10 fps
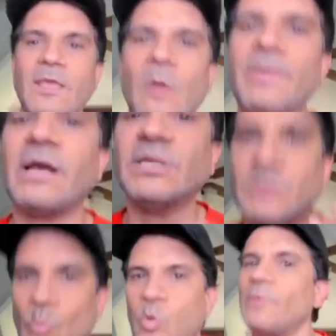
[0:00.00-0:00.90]

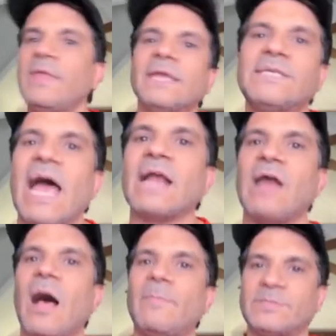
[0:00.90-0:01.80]
Because we're the exact
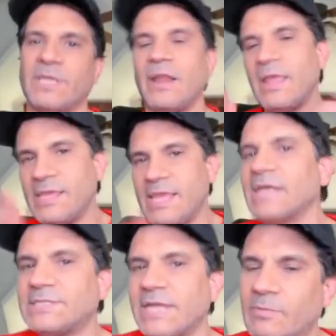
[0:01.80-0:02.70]
opposite.
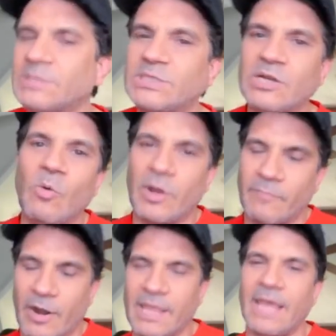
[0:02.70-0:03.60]
Yes, every single one of
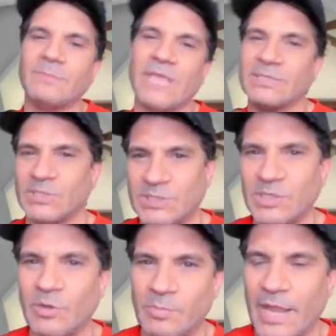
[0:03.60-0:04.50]
our games has a
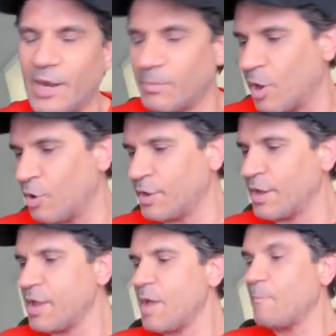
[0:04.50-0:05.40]
single player mode,
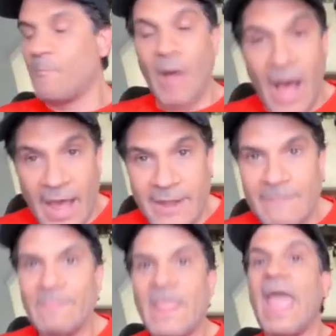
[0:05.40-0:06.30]
but
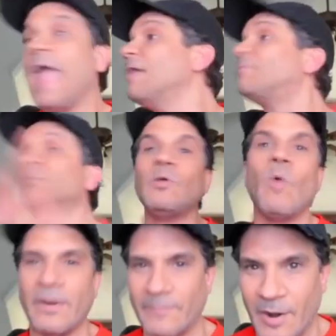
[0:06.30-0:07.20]
every
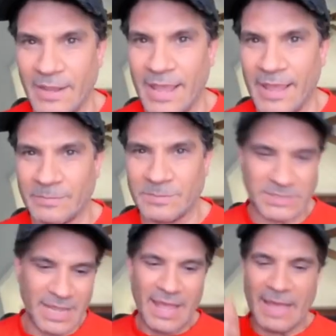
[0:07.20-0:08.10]
one of our games
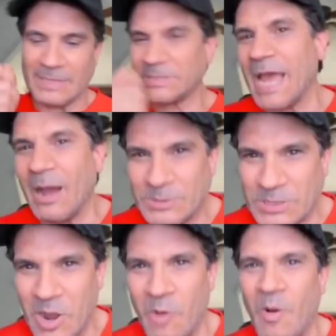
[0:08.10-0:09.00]
has couch
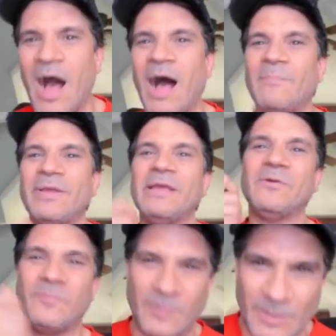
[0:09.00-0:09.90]
co-op
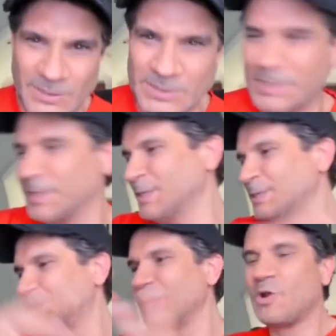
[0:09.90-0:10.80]

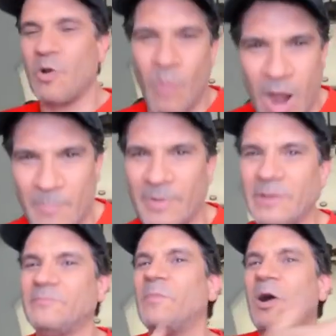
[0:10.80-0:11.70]
versus
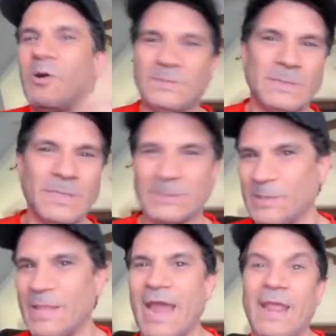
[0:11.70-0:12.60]
cooperative modes, this
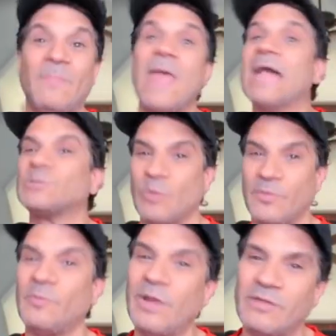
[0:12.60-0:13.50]
and that, and that's where
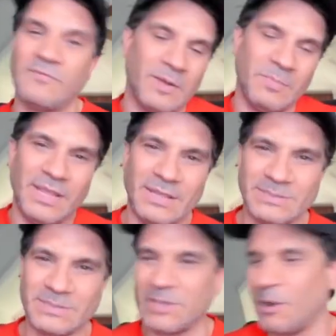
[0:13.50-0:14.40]
the real fun begins.
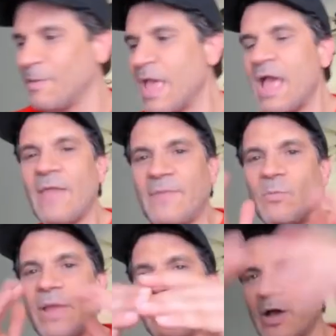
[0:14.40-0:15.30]
So I think
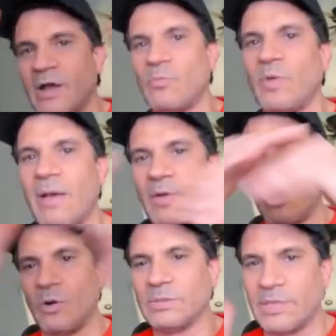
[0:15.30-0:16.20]
we have
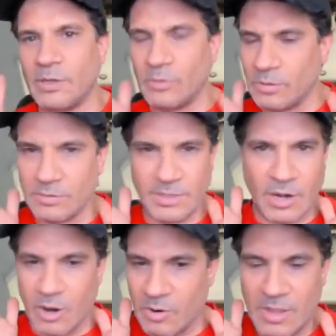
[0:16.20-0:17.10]
our own little,
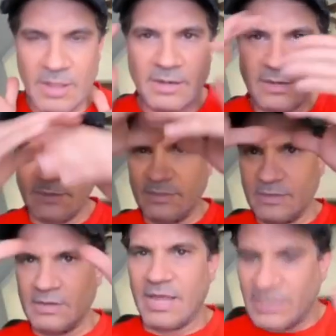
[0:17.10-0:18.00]

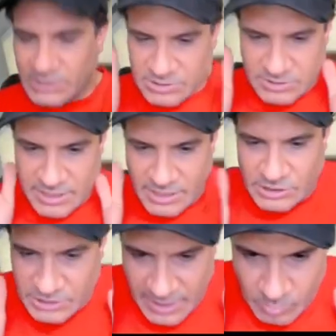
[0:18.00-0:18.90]

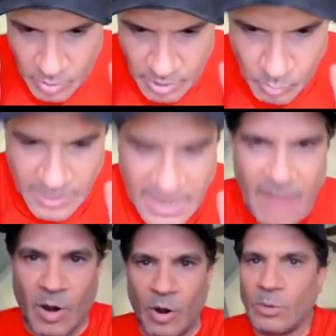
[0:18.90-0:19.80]
niche, and we have
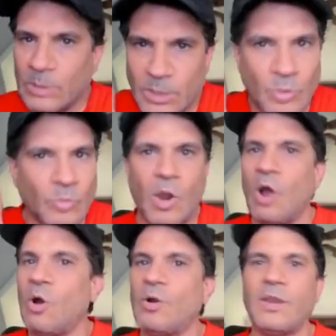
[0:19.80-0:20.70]
our own little
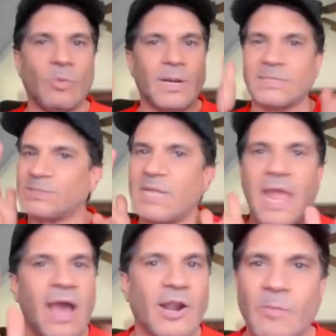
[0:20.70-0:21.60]
road, and we're going to
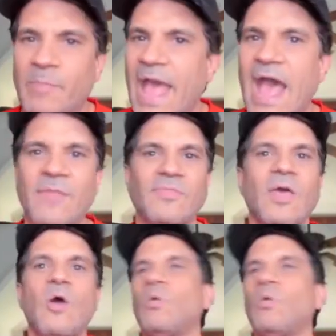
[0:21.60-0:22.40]
stay on our path.